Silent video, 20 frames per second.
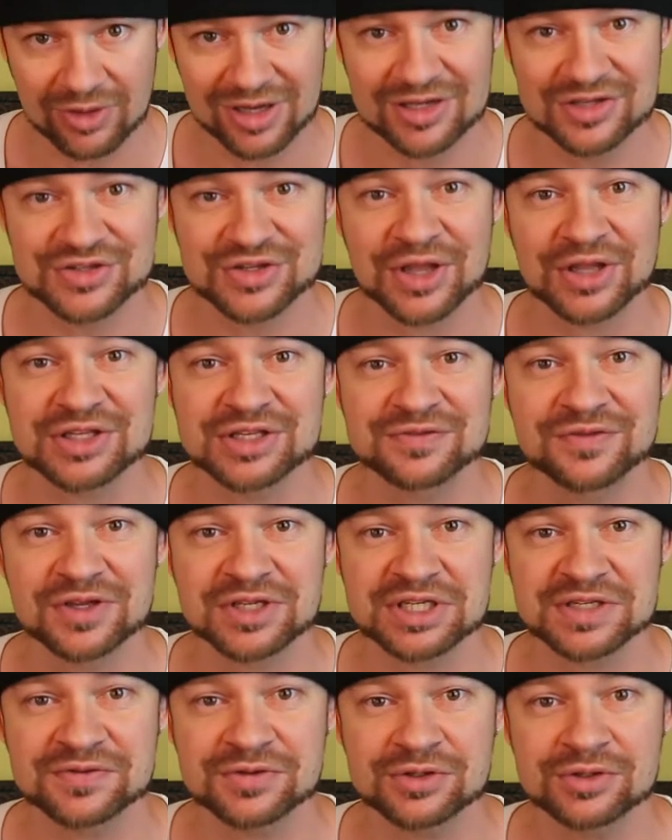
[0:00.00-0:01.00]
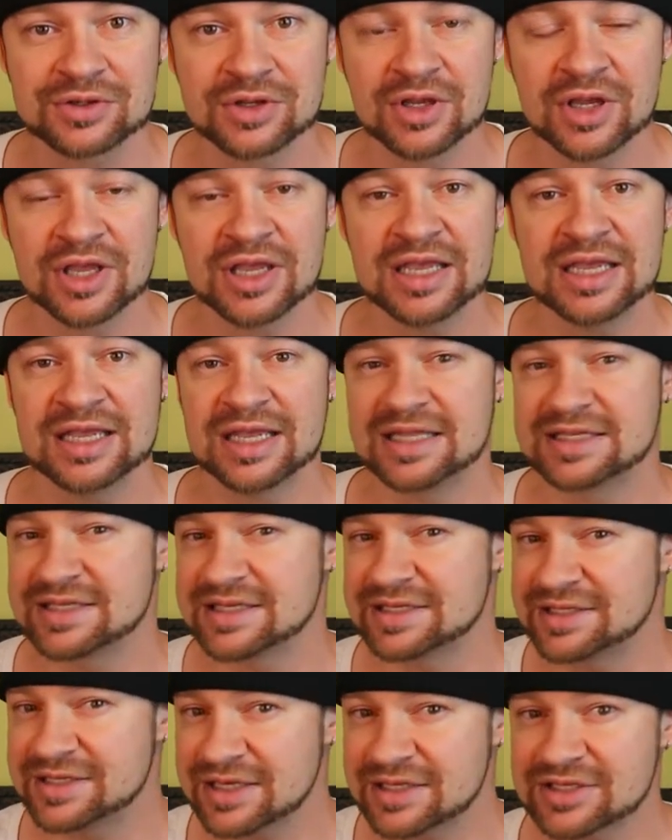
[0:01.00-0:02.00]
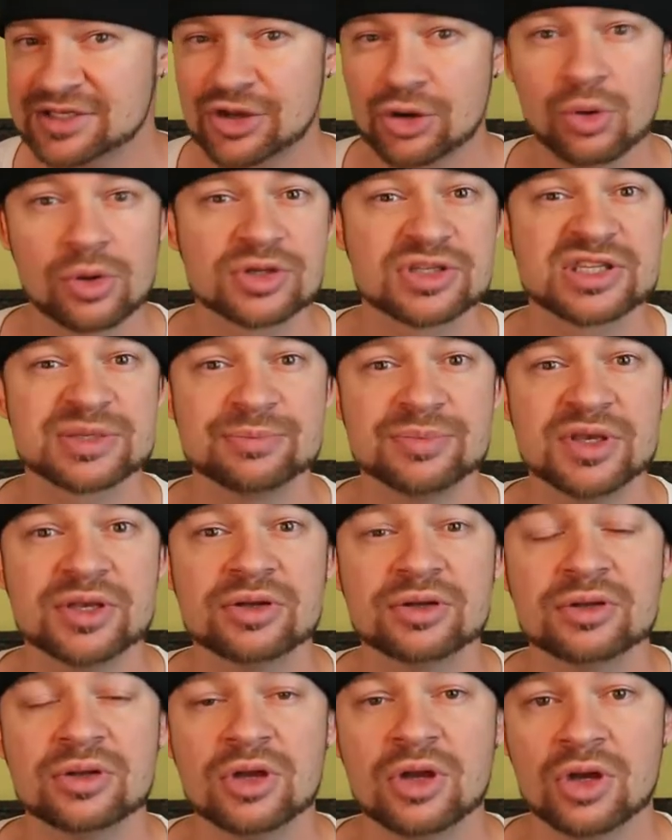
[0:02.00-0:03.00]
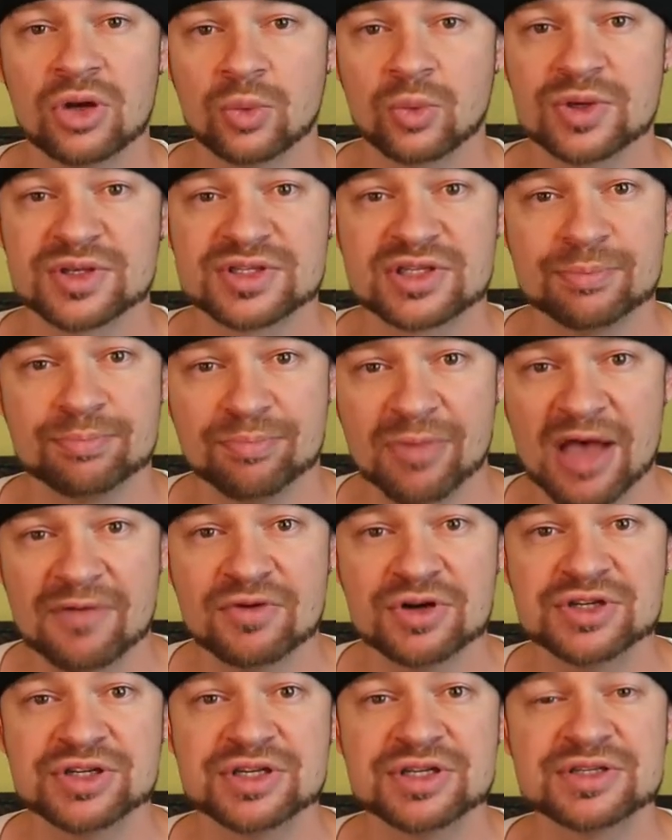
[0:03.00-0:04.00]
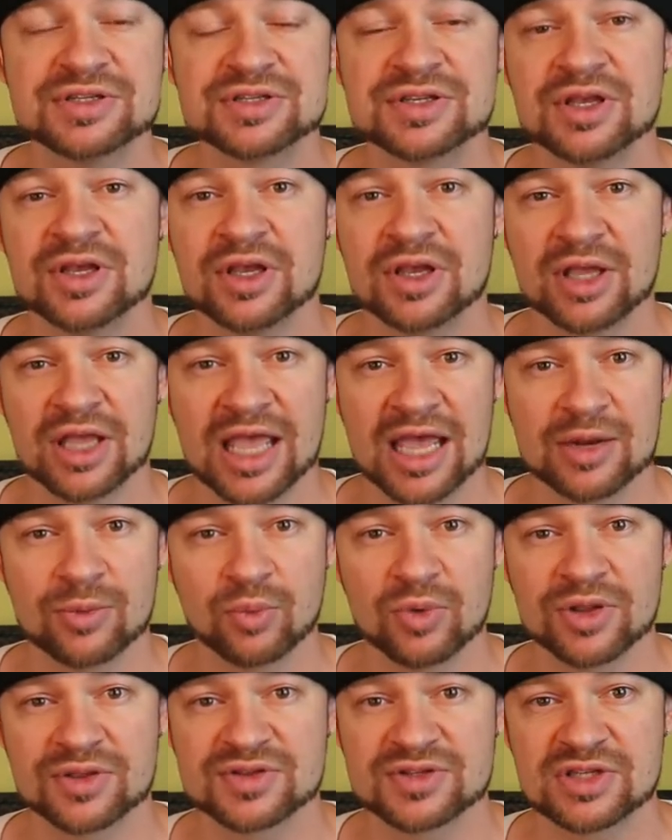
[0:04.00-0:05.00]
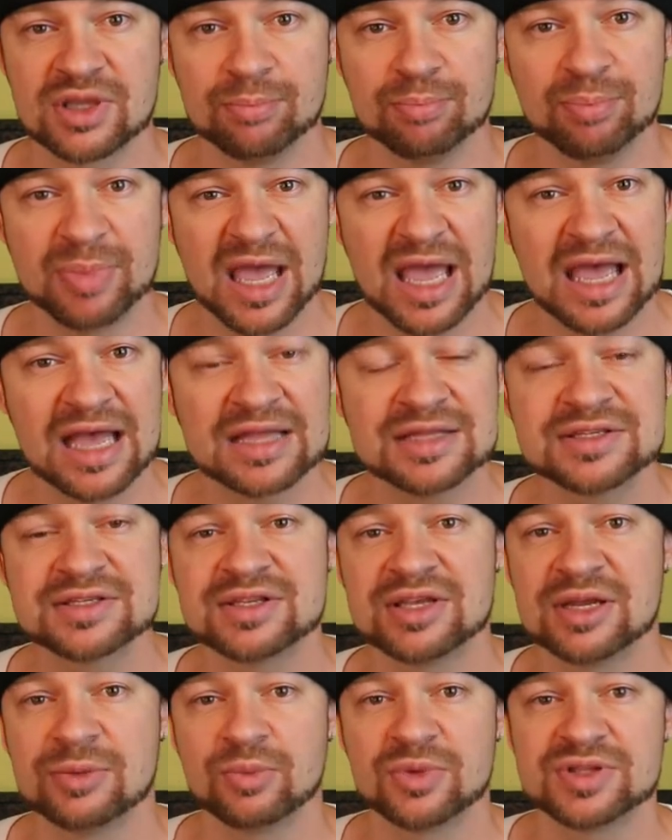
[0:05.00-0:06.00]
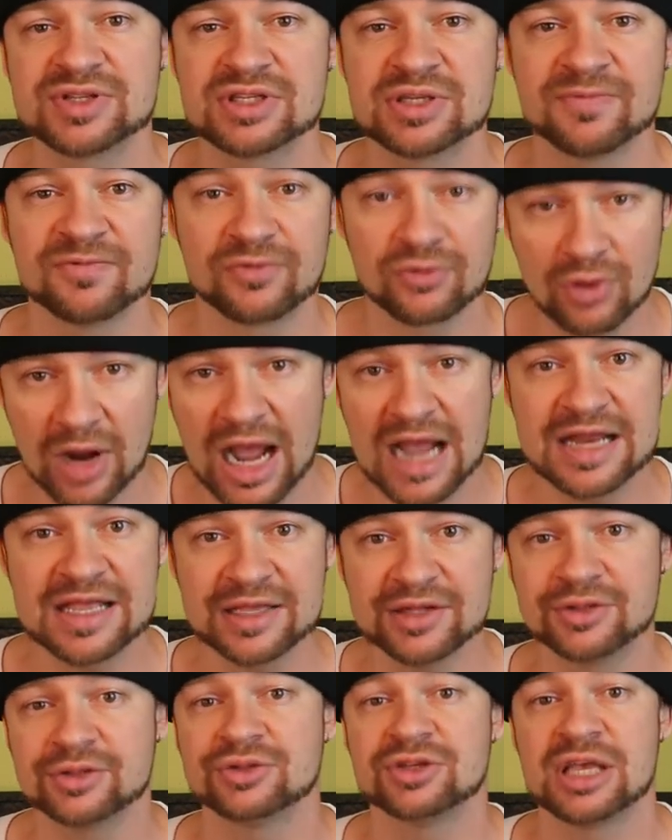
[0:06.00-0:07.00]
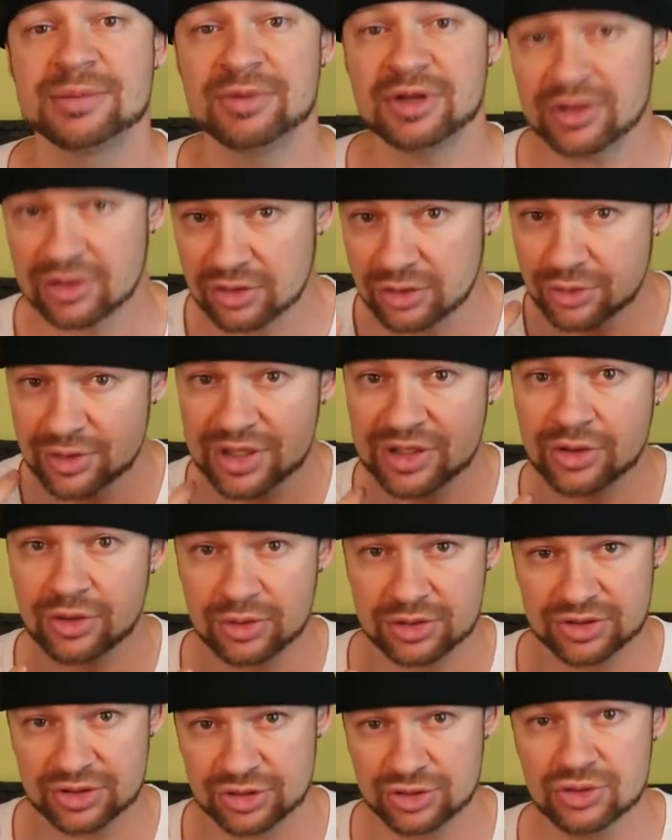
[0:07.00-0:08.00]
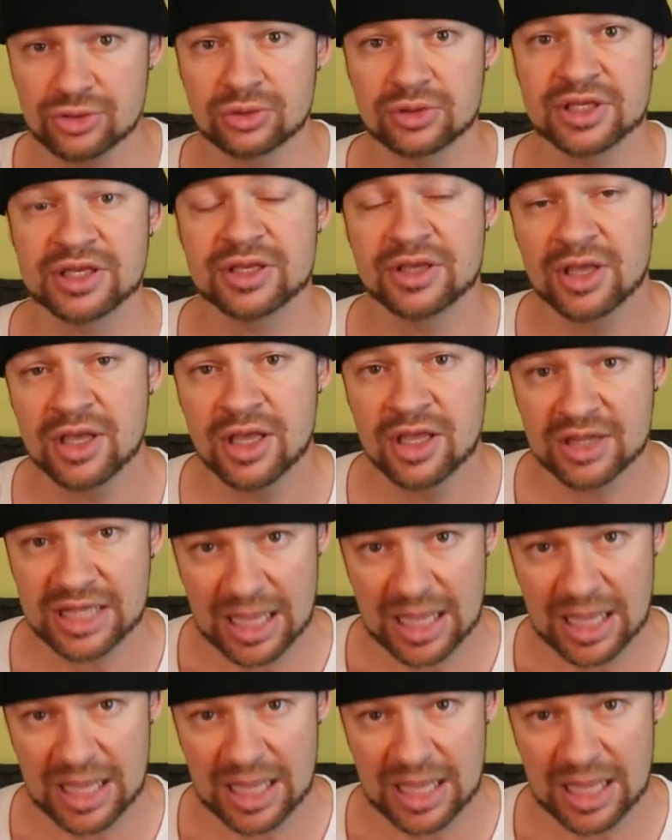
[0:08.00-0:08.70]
Renaissance Festival. It's a six-course meal with some beverages and with some bands and with some variety entertainment, including yours truly.